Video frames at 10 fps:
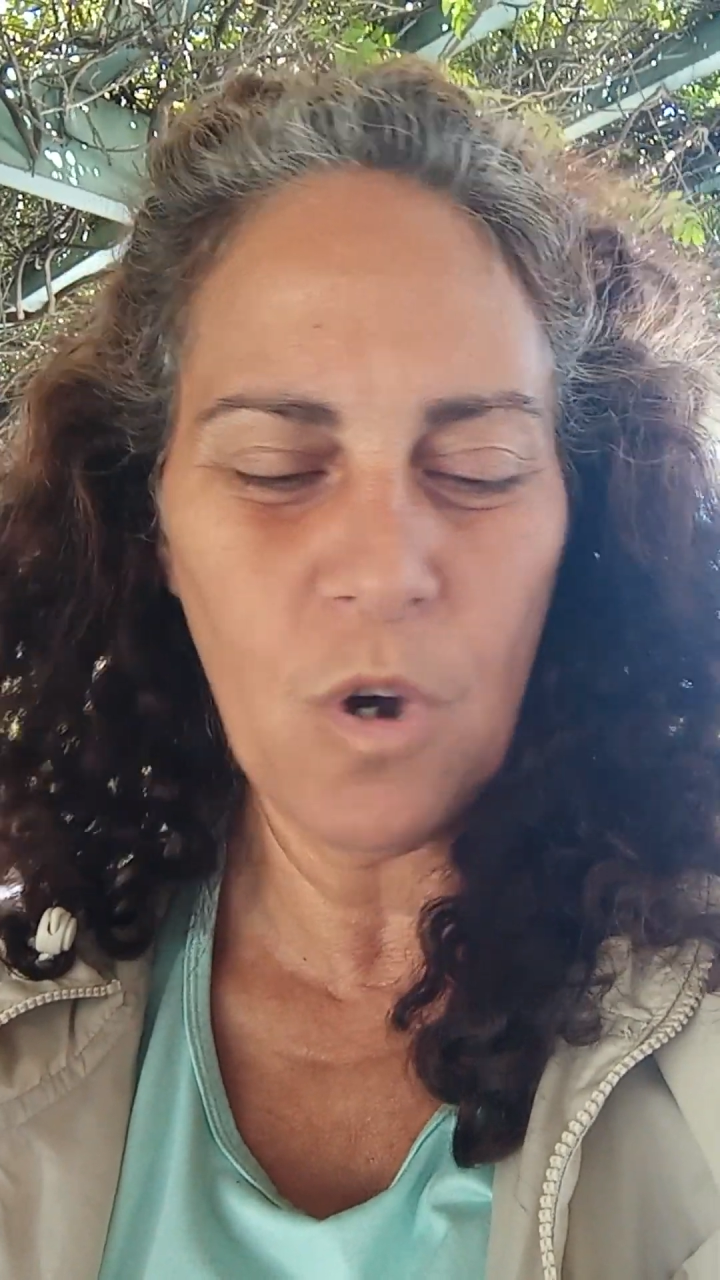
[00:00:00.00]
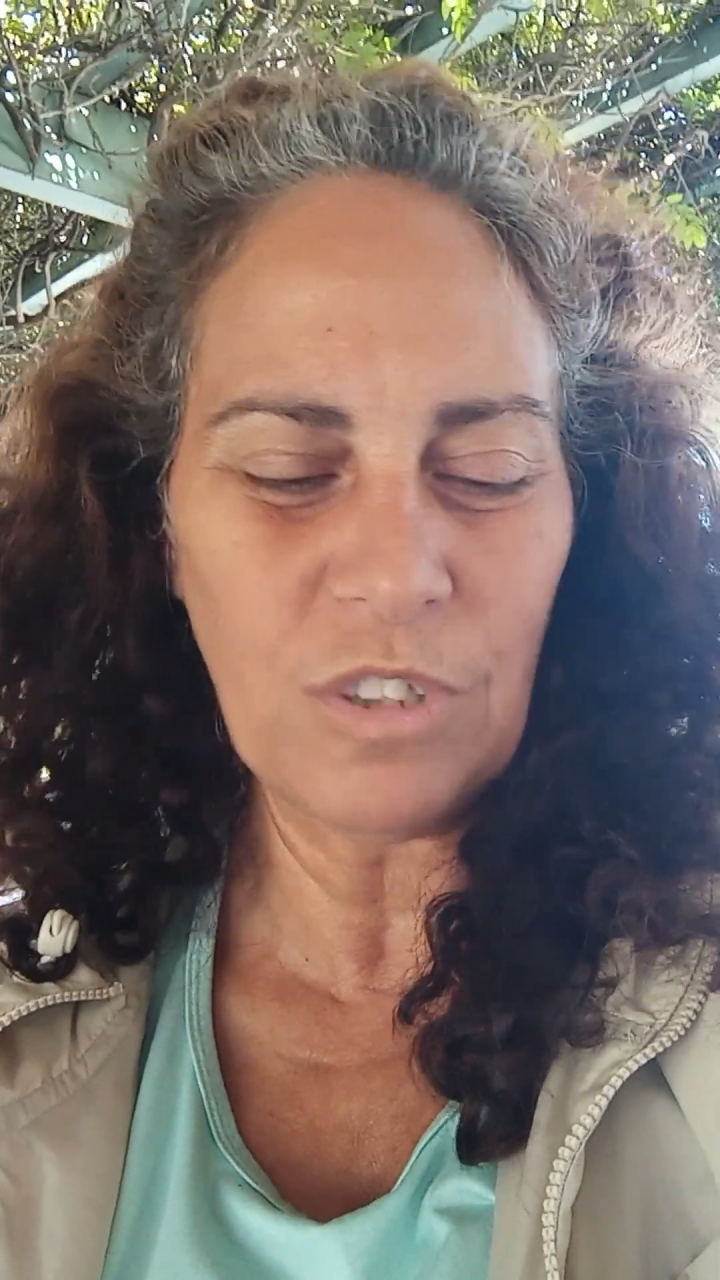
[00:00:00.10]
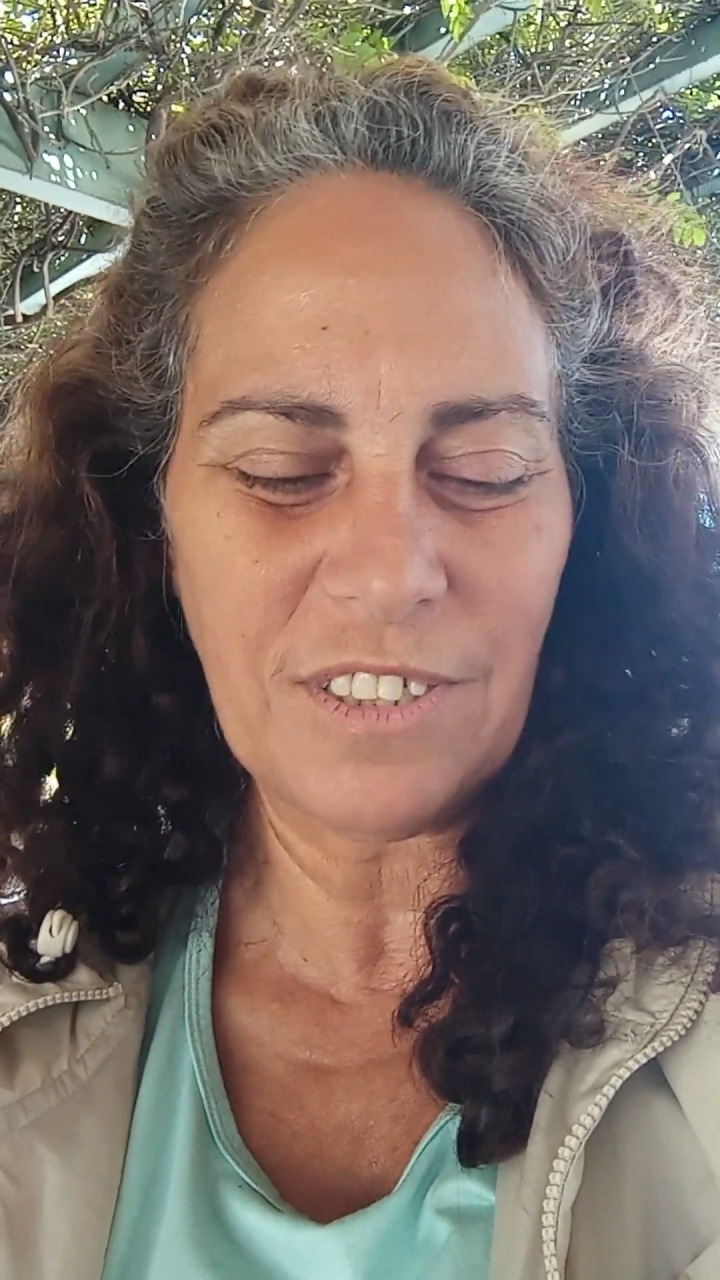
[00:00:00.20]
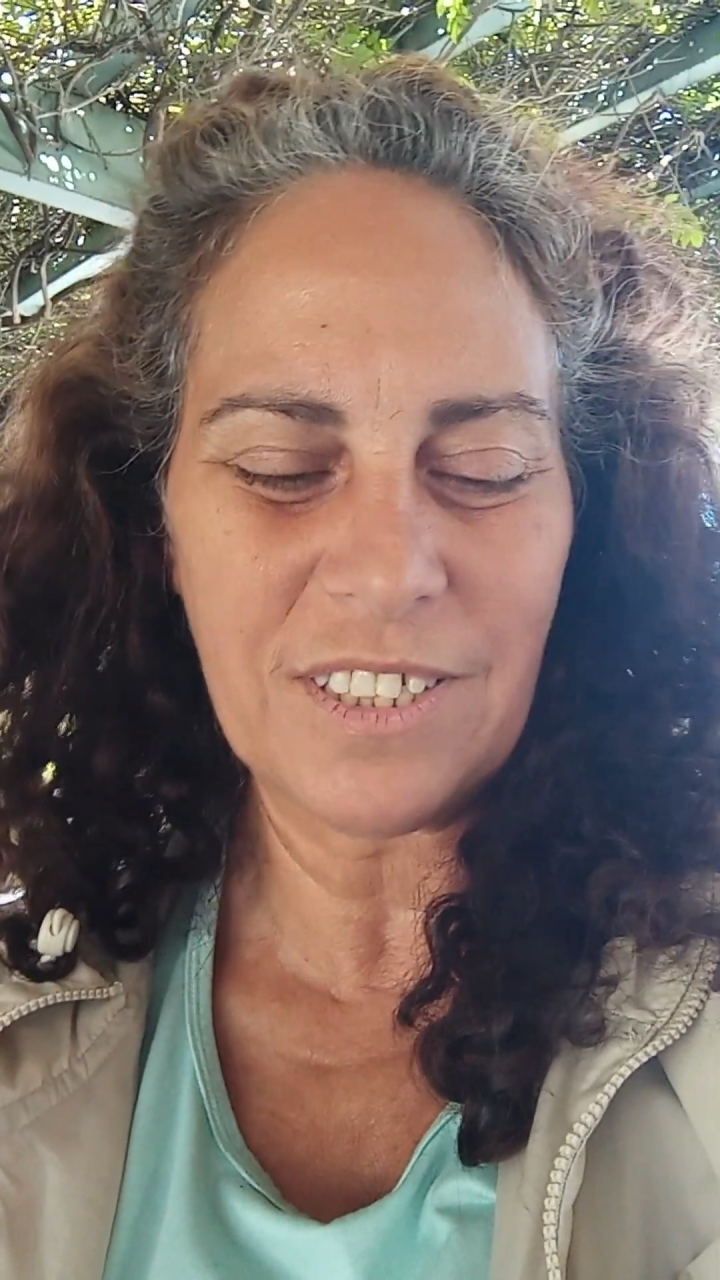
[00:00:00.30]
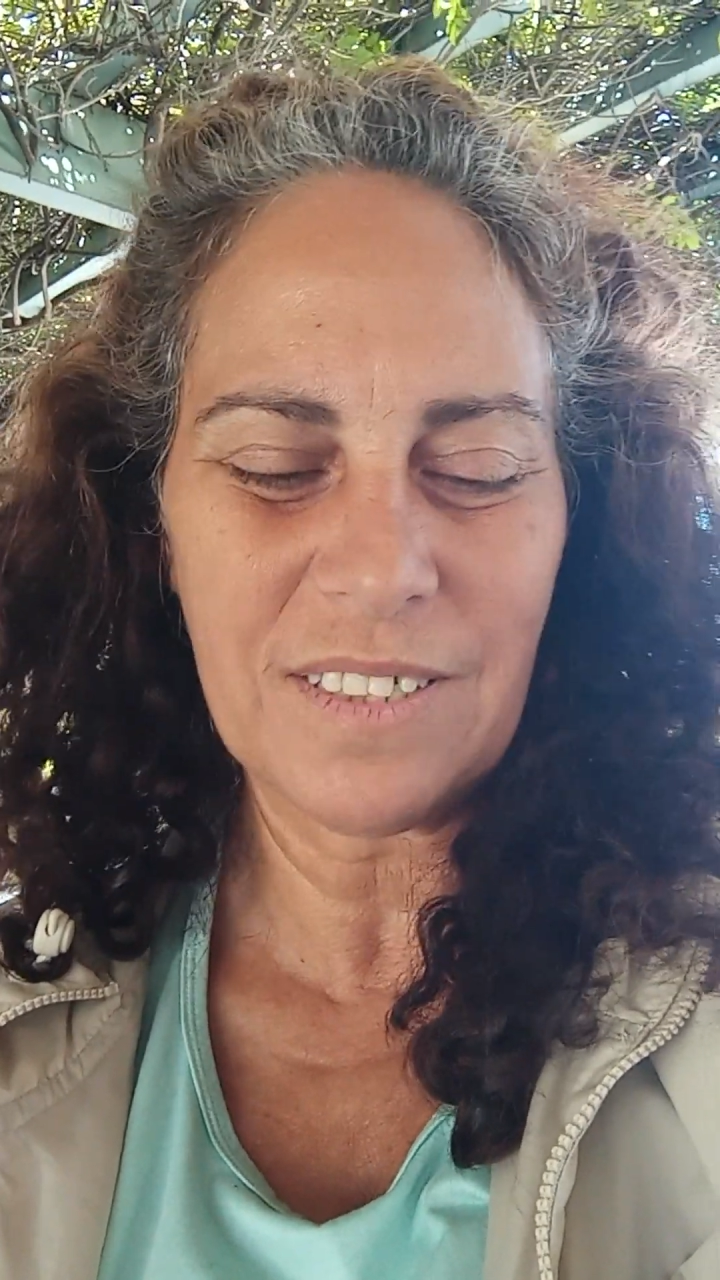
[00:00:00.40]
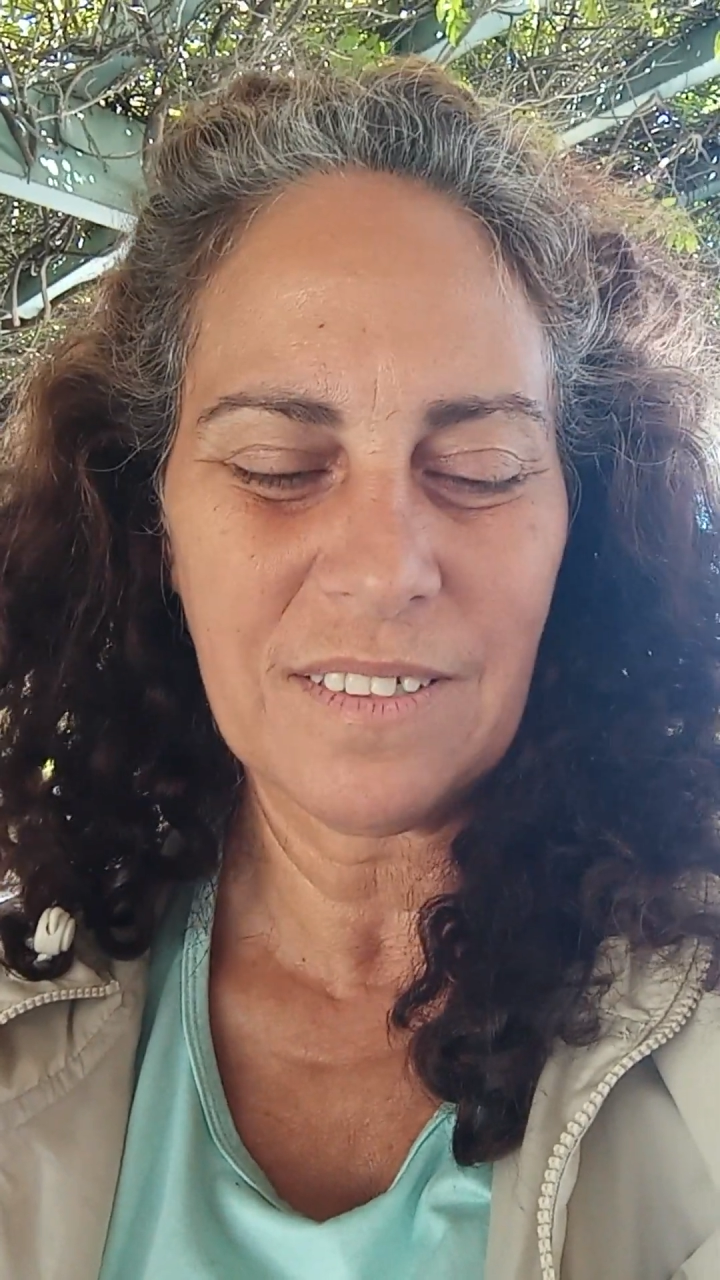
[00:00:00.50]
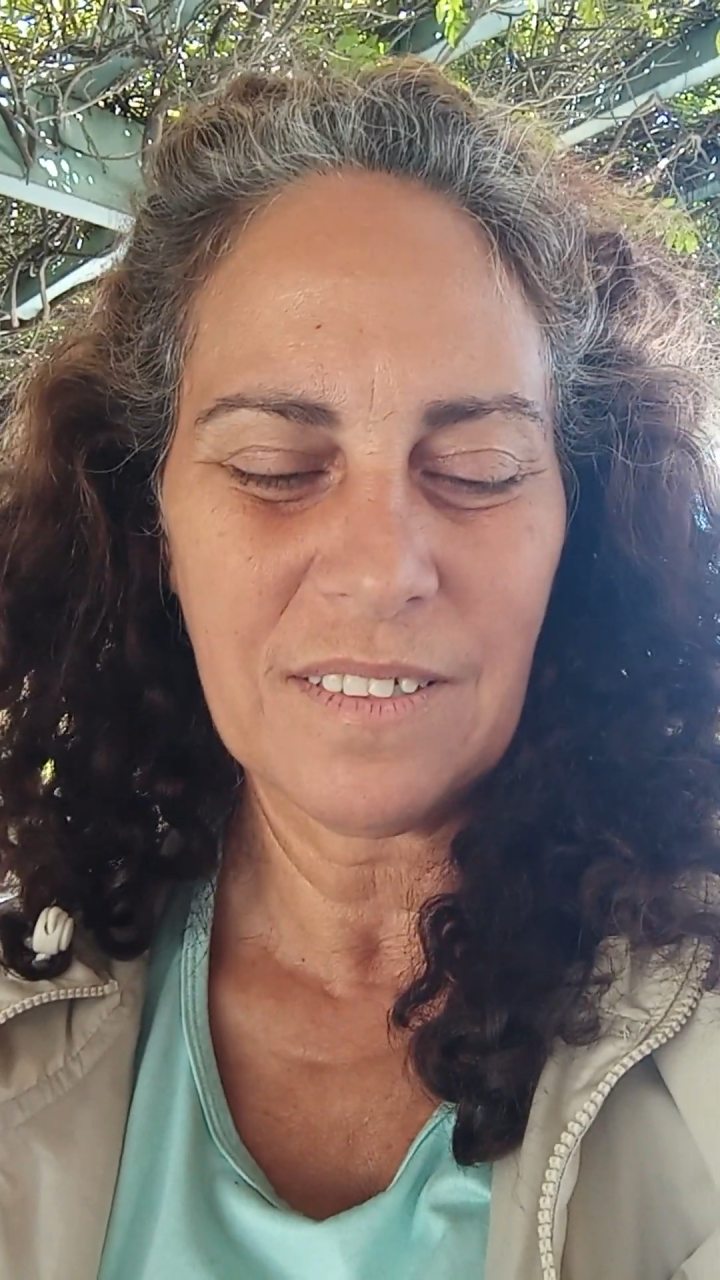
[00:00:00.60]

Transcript: won't